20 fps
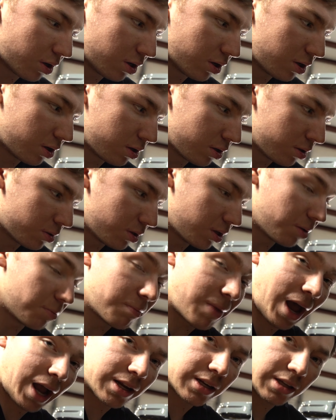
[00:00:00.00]
uh, it
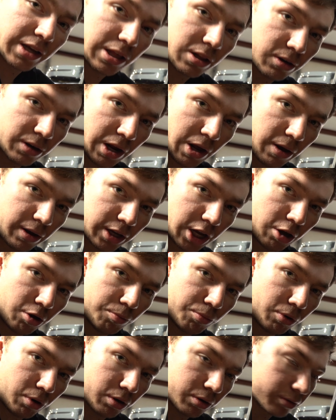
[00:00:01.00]
back together how it came
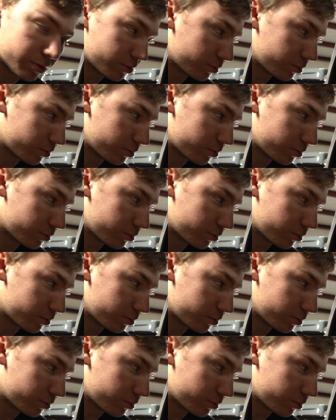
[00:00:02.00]
apart.